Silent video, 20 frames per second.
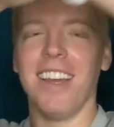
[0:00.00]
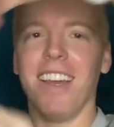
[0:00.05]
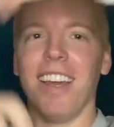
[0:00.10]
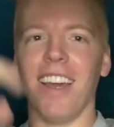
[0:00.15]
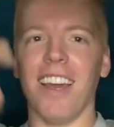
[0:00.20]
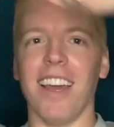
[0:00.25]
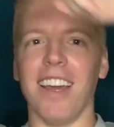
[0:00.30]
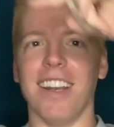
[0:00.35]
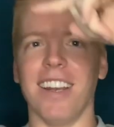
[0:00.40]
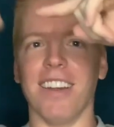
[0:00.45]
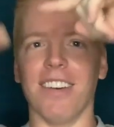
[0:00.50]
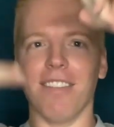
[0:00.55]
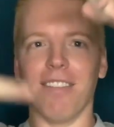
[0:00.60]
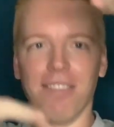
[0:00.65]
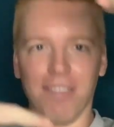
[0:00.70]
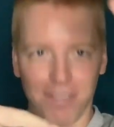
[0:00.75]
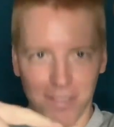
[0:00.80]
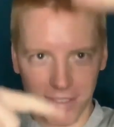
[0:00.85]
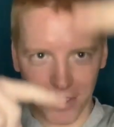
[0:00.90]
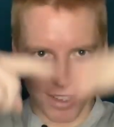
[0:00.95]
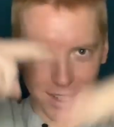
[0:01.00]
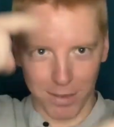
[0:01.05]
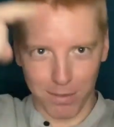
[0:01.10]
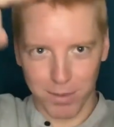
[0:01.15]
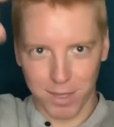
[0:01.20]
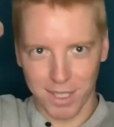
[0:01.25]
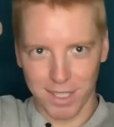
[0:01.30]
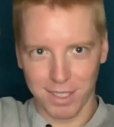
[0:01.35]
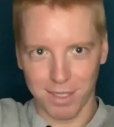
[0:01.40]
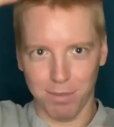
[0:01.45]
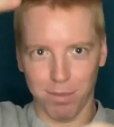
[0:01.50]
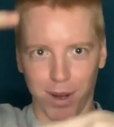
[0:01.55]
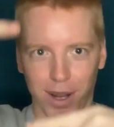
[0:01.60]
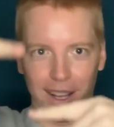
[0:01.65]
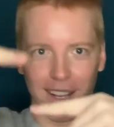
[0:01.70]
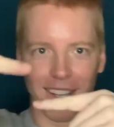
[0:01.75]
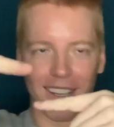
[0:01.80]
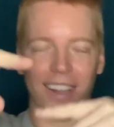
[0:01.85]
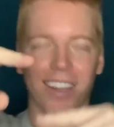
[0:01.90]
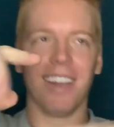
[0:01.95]
and it flips his
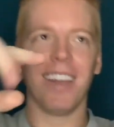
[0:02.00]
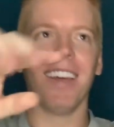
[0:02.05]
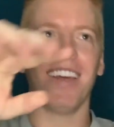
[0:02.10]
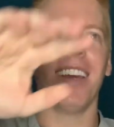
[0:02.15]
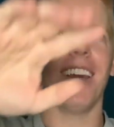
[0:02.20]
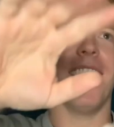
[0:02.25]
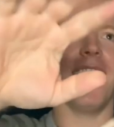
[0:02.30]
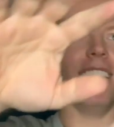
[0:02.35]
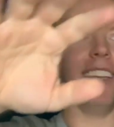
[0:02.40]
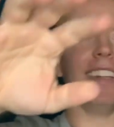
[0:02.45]
bike. And he